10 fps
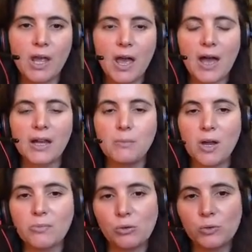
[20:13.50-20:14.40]
And it
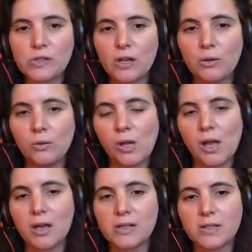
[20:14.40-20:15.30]
might be also,
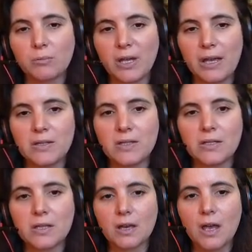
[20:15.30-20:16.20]
in some
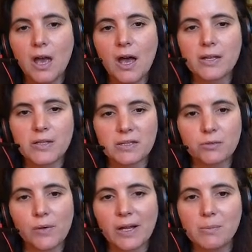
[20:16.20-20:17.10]
cases, that an assessor
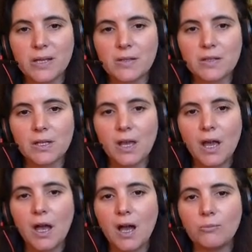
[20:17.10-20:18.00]
recommends
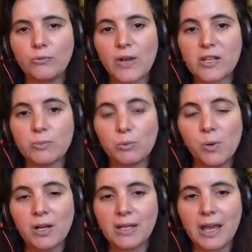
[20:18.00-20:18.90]
flexible
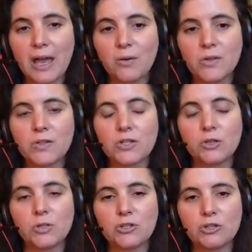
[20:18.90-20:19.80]
working hours
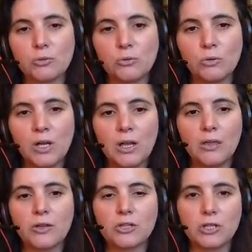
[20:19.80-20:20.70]
to ensure
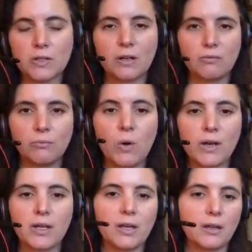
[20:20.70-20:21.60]
that she's kind of
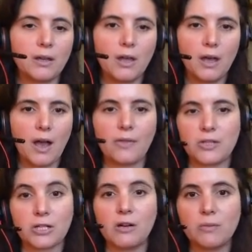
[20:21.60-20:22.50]
working at the
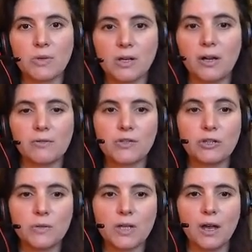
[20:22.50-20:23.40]
time that kind of
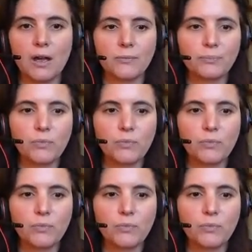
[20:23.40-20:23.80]
suits her.